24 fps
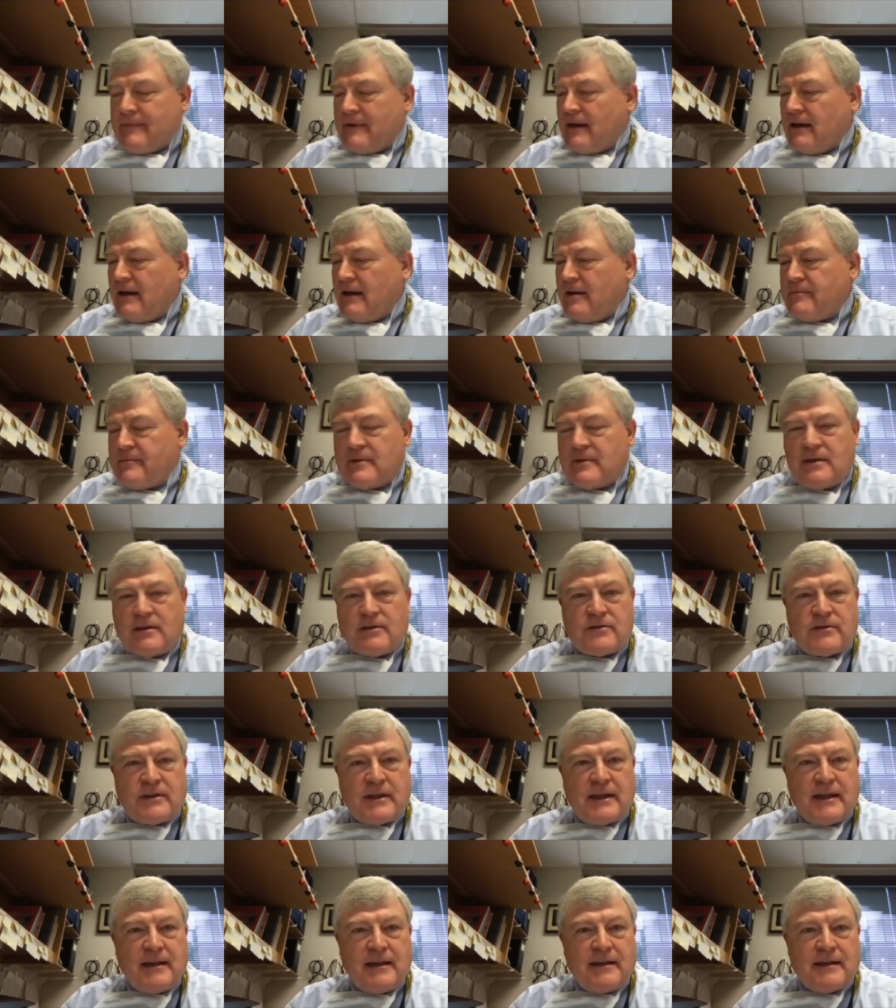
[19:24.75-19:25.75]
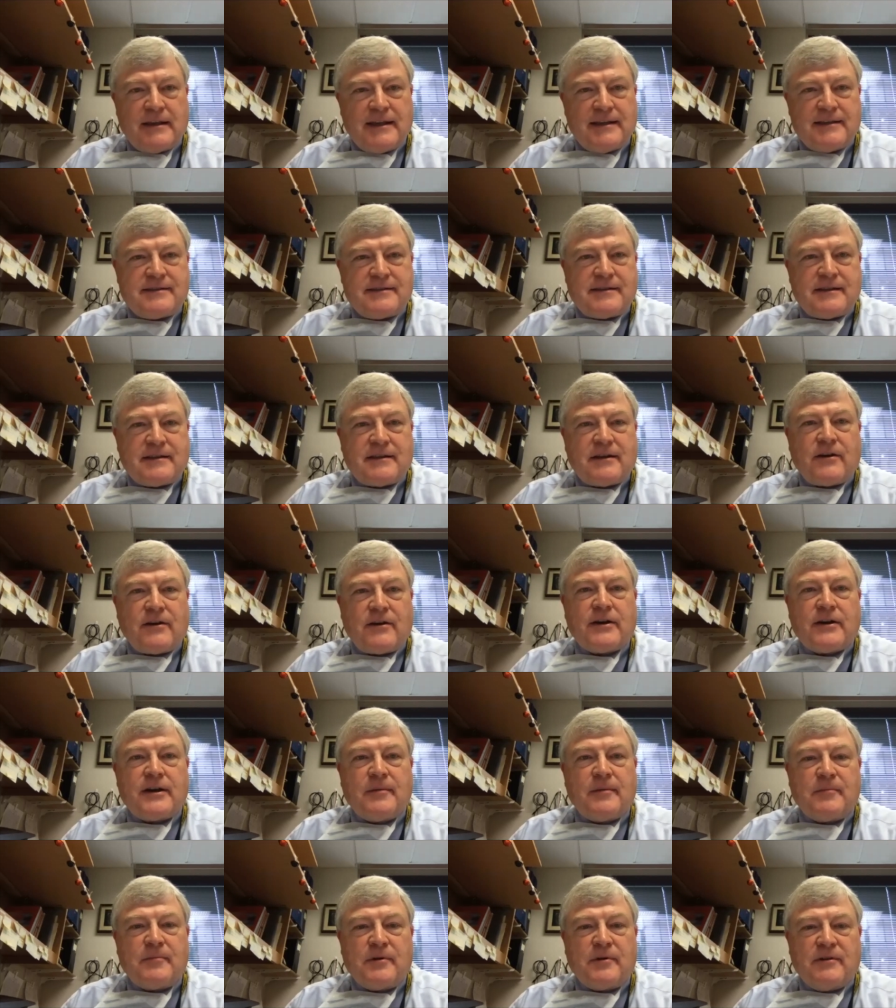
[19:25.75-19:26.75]
The other thing is that there are a
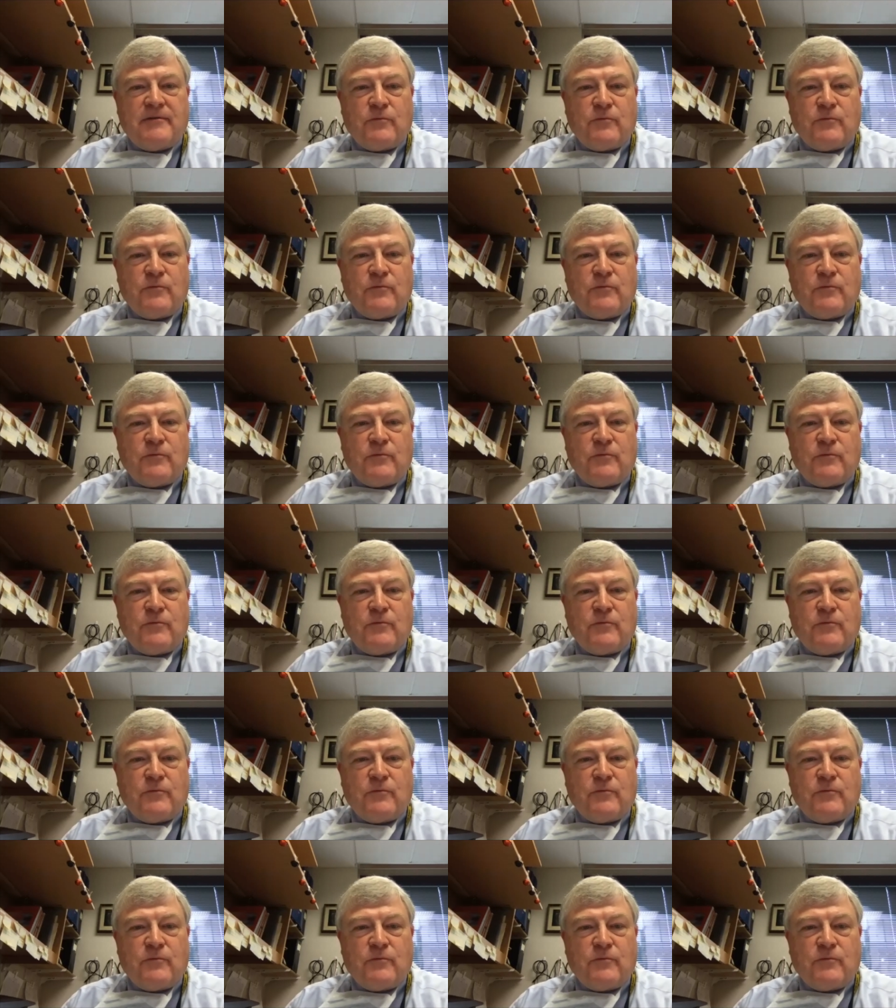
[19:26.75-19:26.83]
number of